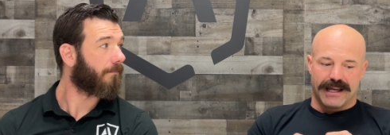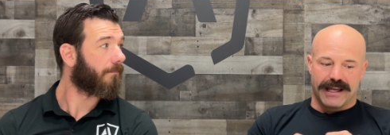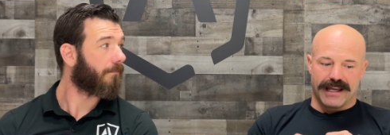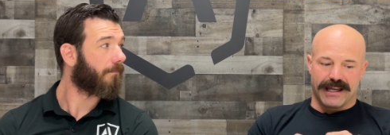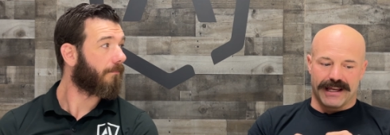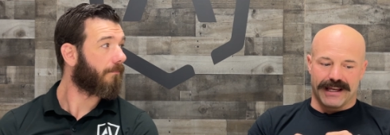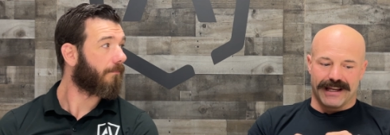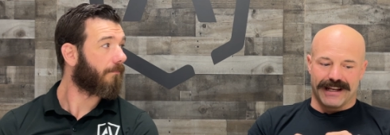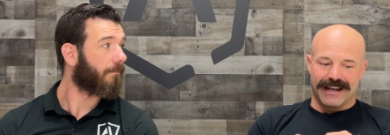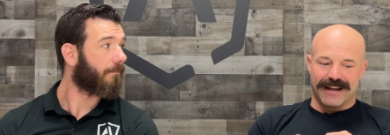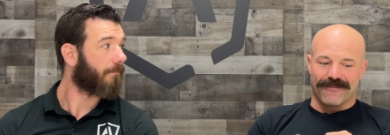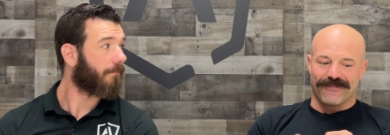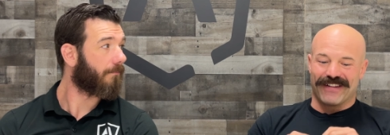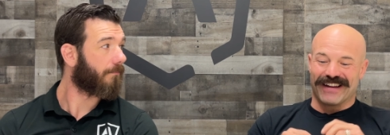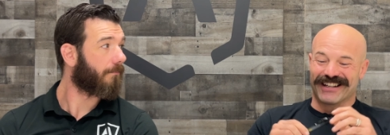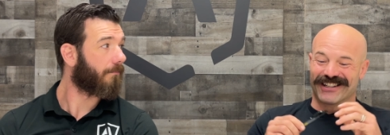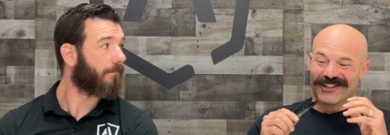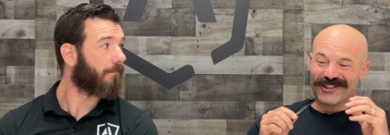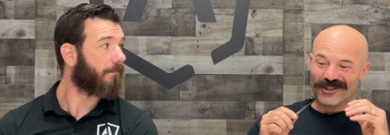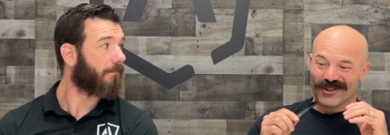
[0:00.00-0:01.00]
Speaker 1: And if
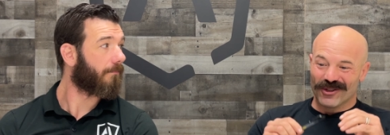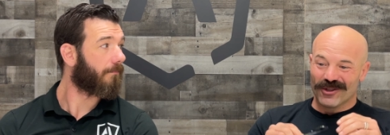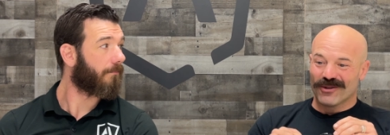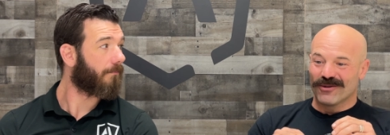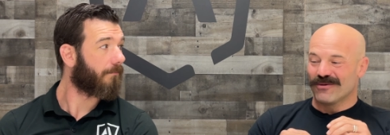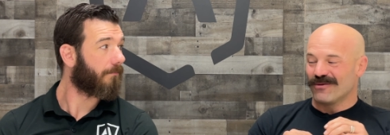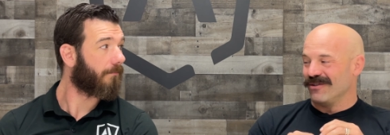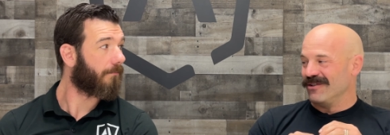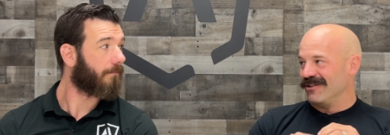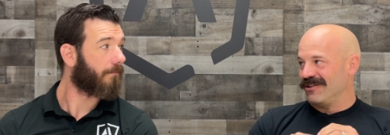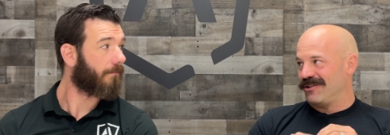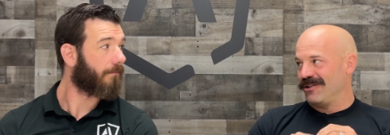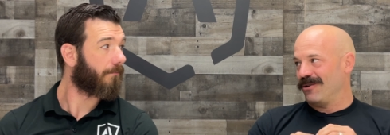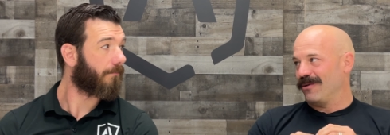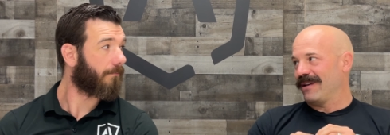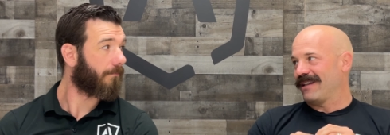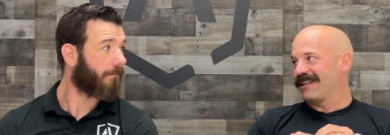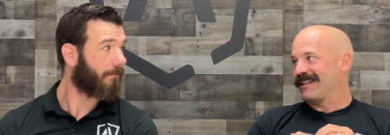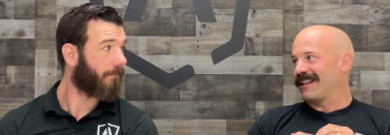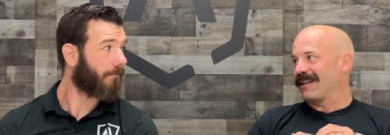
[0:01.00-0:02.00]
they do
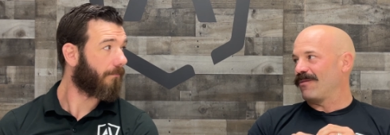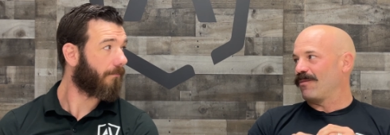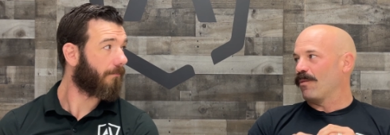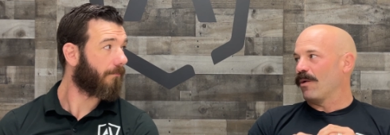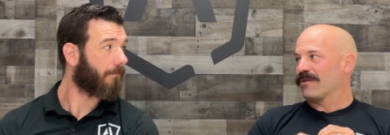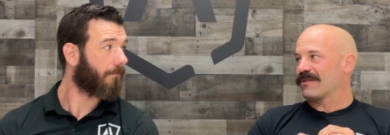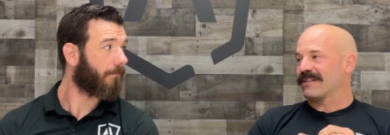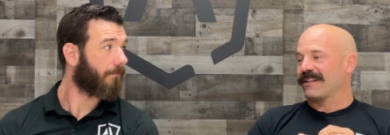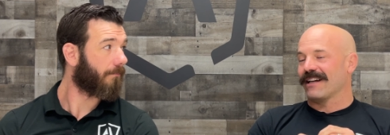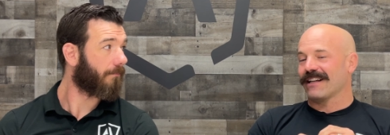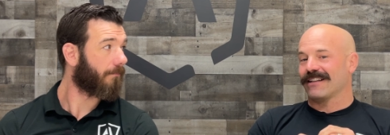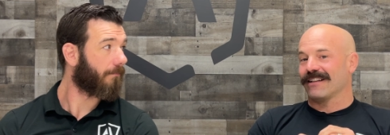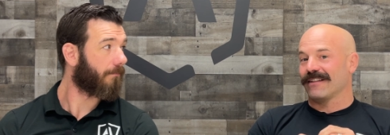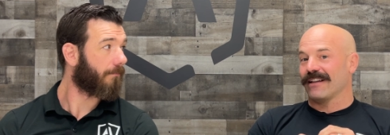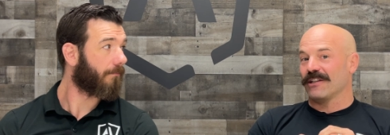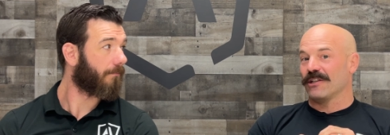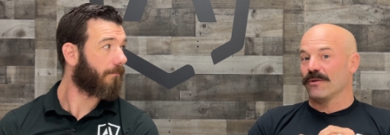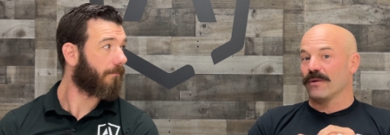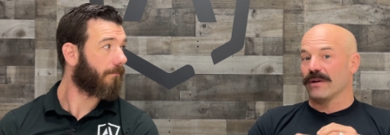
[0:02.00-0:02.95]
it, then most likely they do